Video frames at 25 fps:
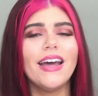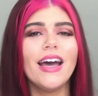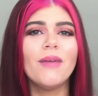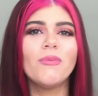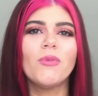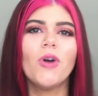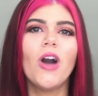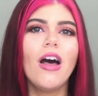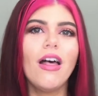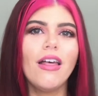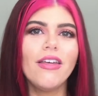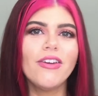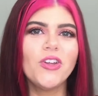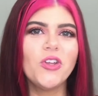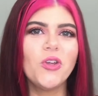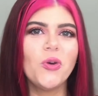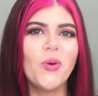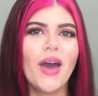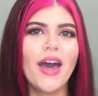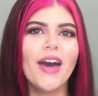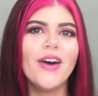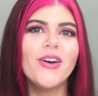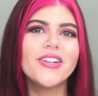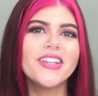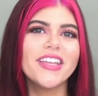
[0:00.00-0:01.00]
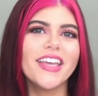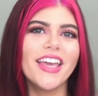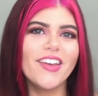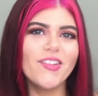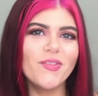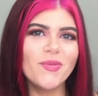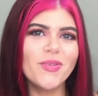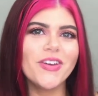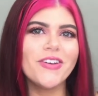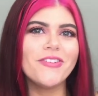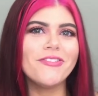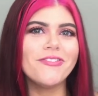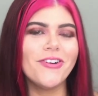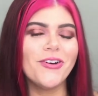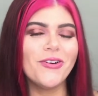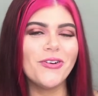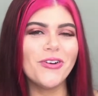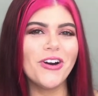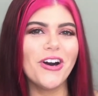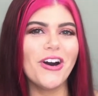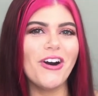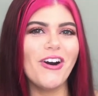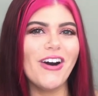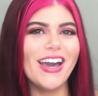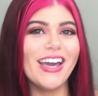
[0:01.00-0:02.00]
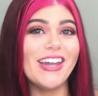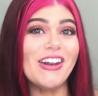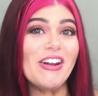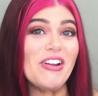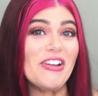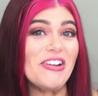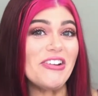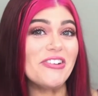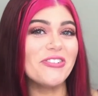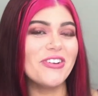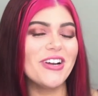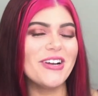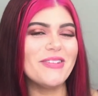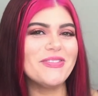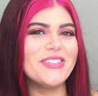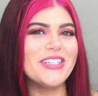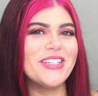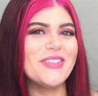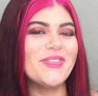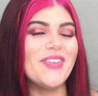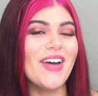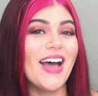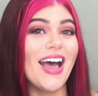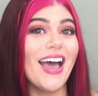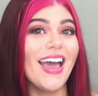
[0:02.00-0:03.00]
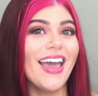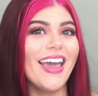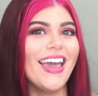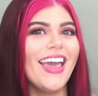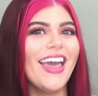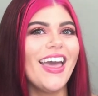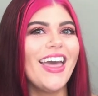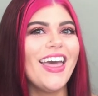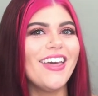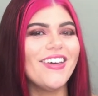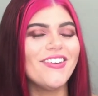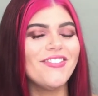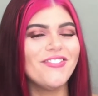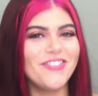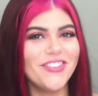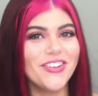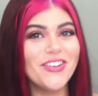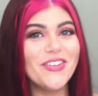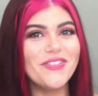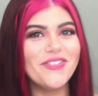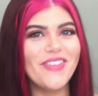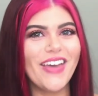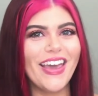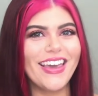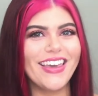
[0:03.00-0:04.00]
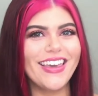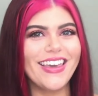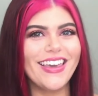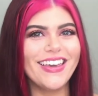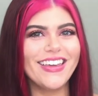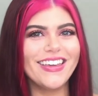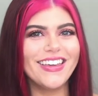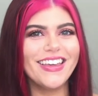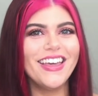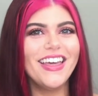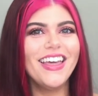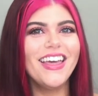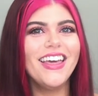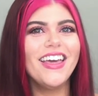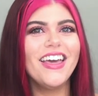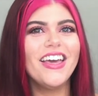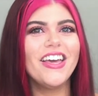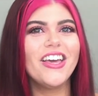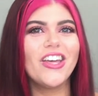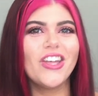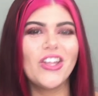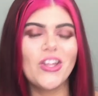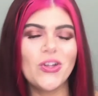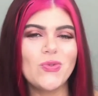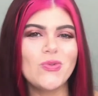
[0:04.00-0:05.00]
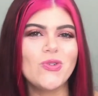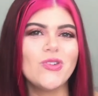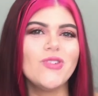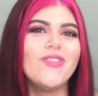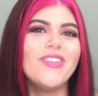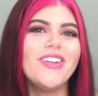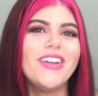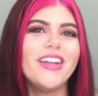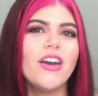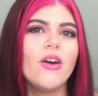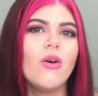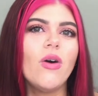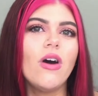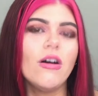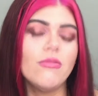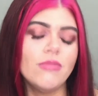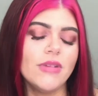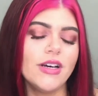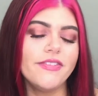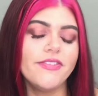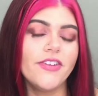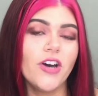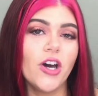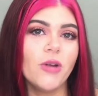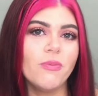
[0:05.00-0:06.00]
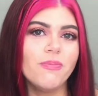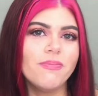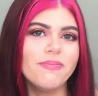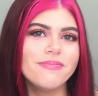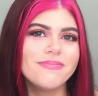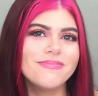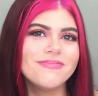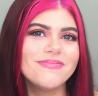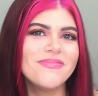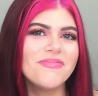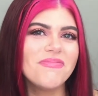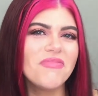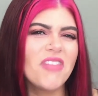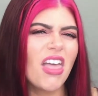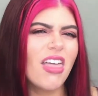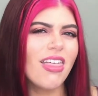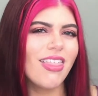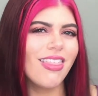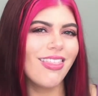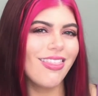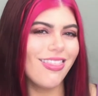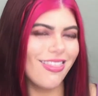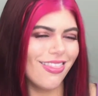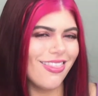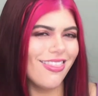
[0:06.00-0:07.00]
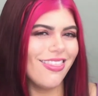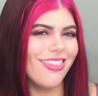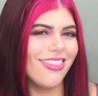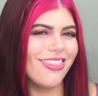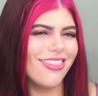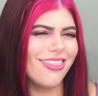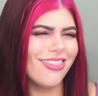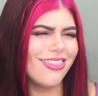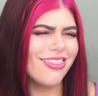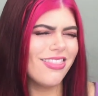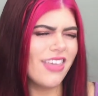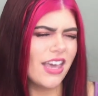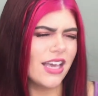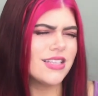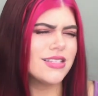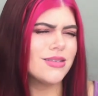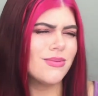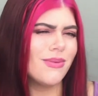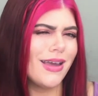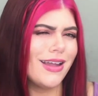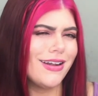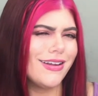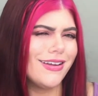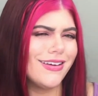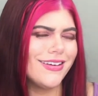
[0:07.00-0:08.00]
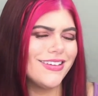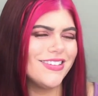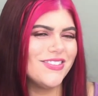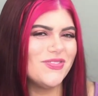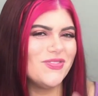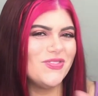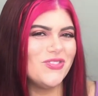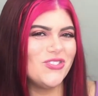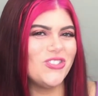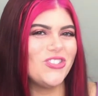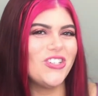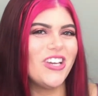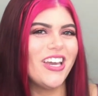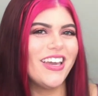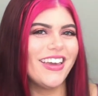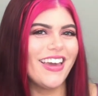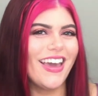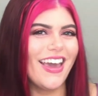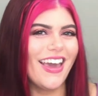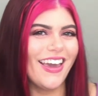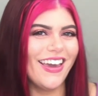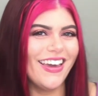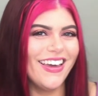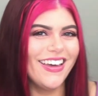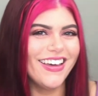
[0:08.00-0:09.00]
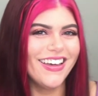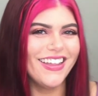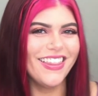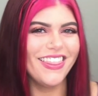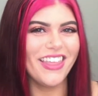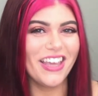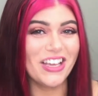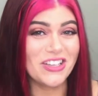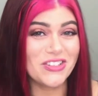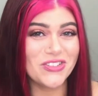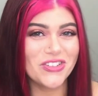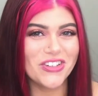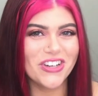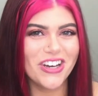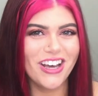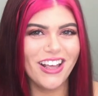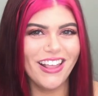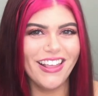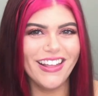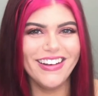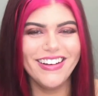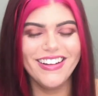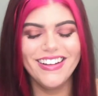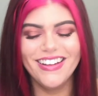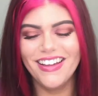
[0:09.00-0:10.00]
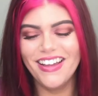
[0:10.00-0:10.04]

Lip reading: I'm calling you out. Gave me a phone call and it interrupted my filmmaking YouTube video on my phone. Thanks, Amanda. JK. Thanks for calling.